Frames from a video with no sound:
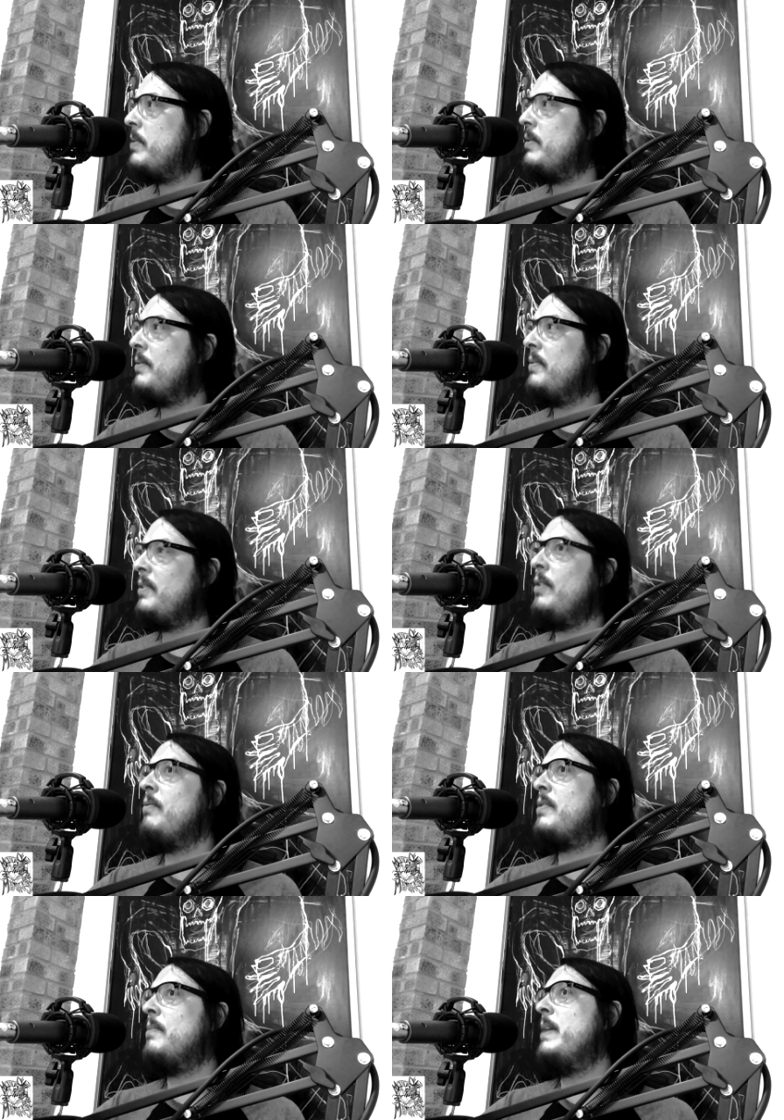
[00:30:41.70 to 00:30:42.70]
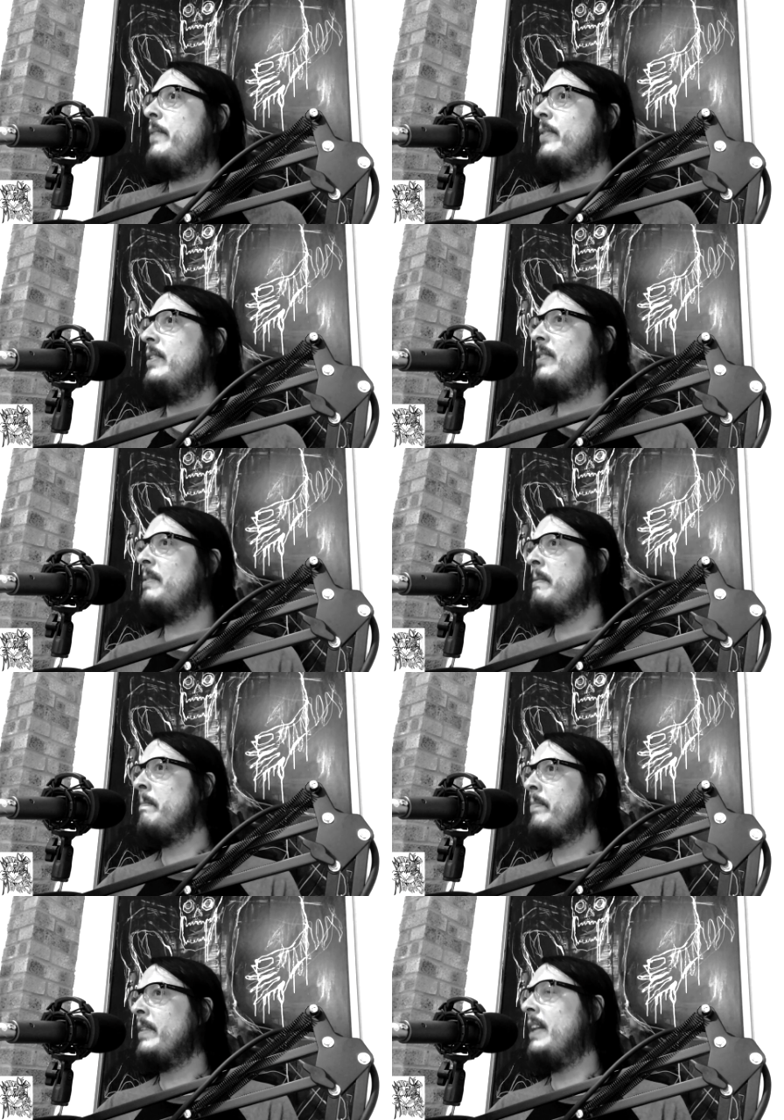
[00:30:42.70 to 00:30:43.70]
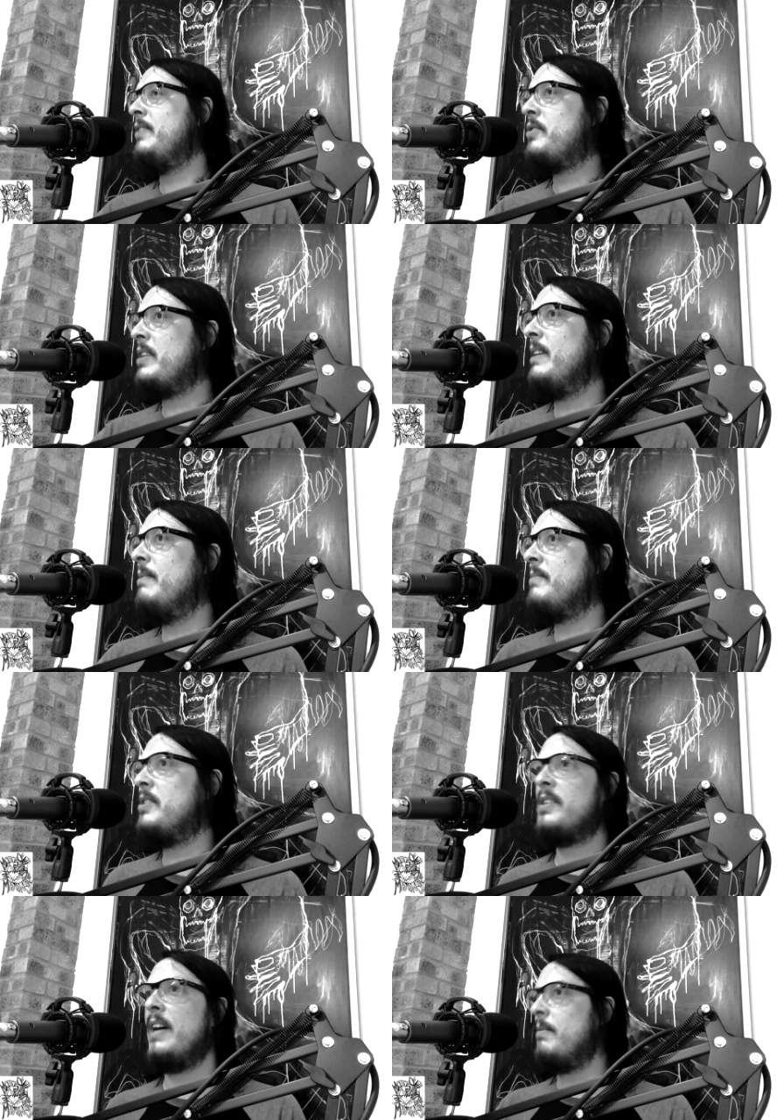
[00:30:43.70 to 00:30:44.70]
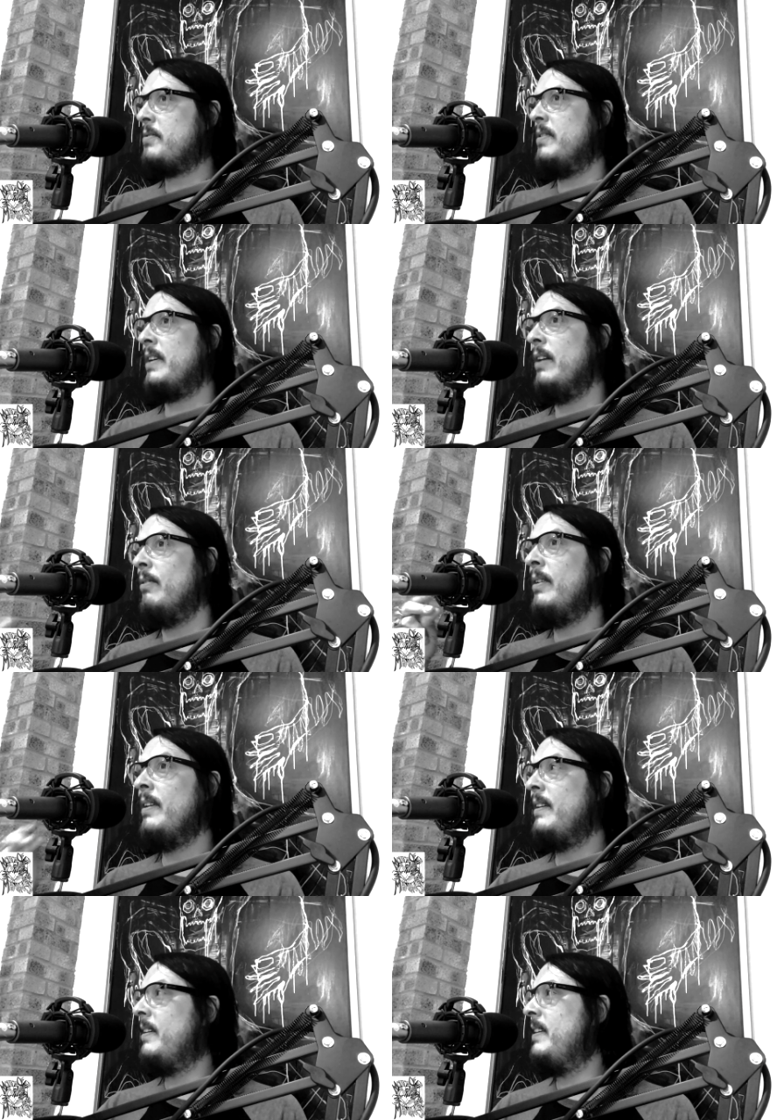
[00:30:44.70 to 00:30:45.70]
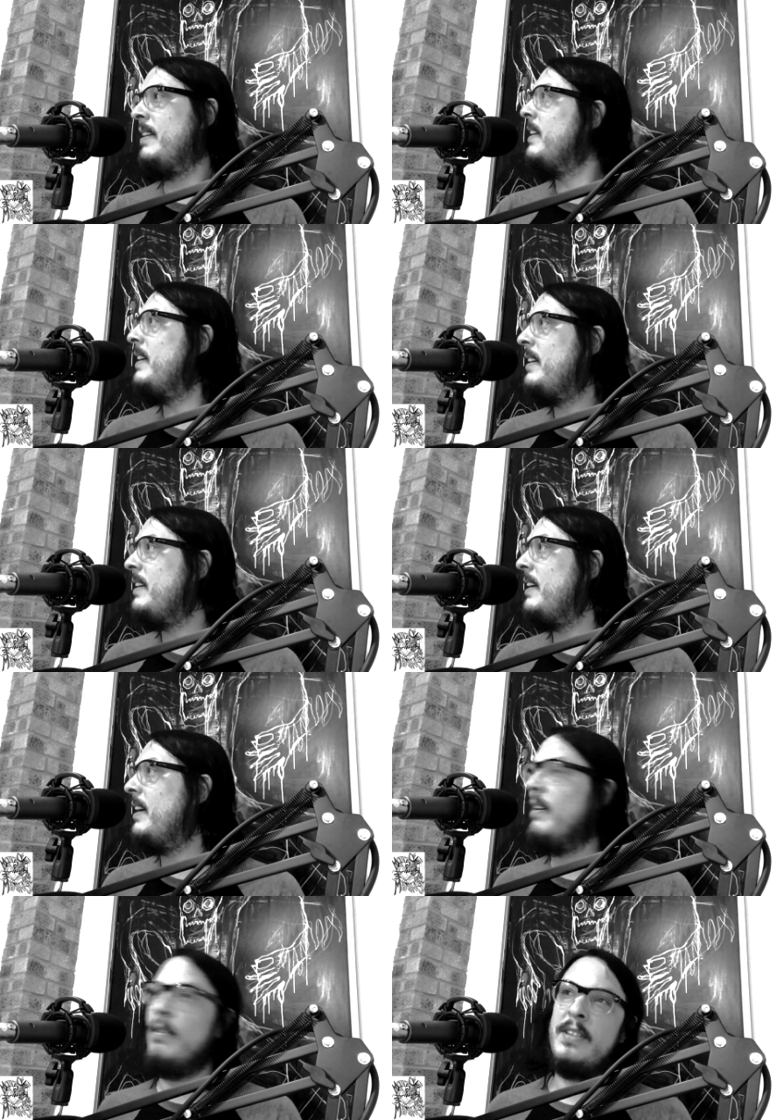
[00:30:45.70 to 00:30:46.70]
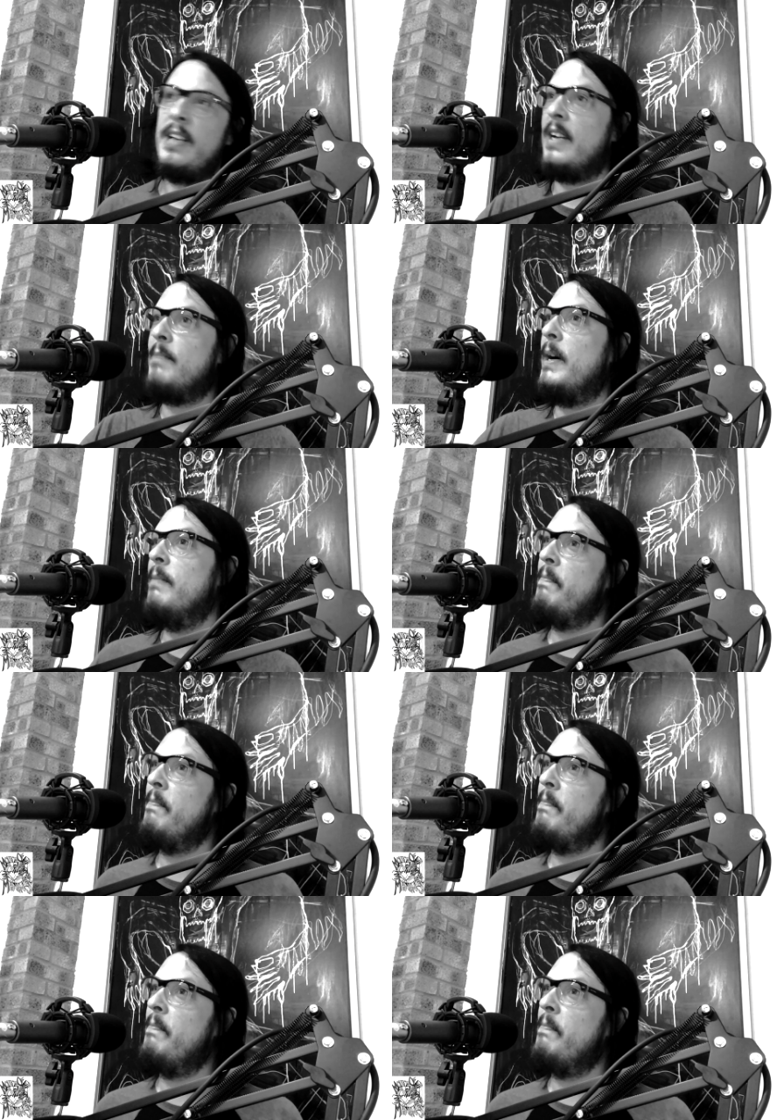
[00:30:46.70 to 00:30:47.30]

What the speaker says: who use the method, and you see them just go up to a girl, take them off.